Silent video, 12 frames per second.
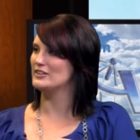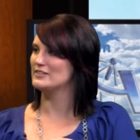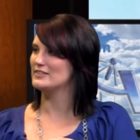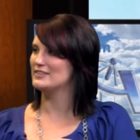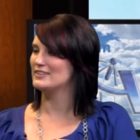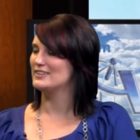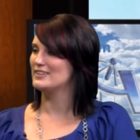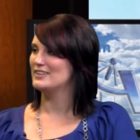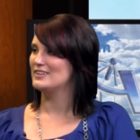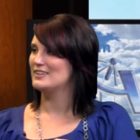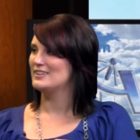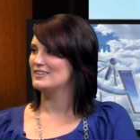Which could
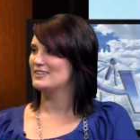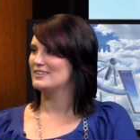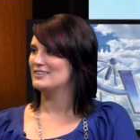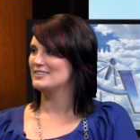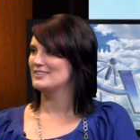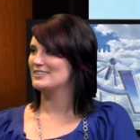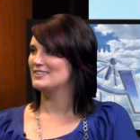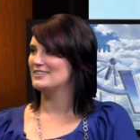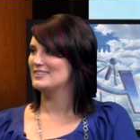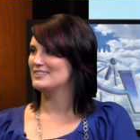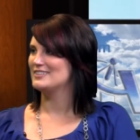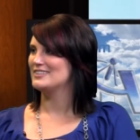easily be why it
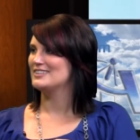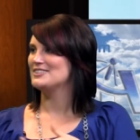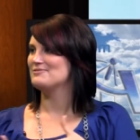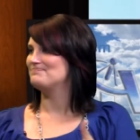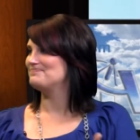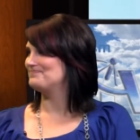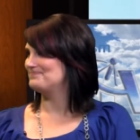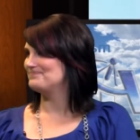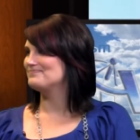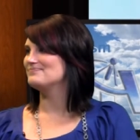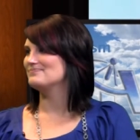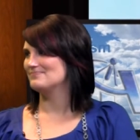takes, you know, a little
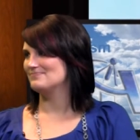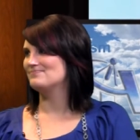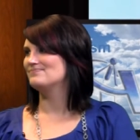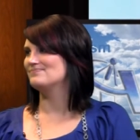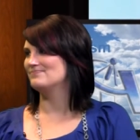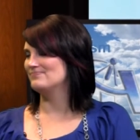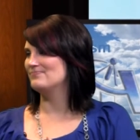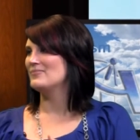bit longer mm-hmm. time mm-hmm.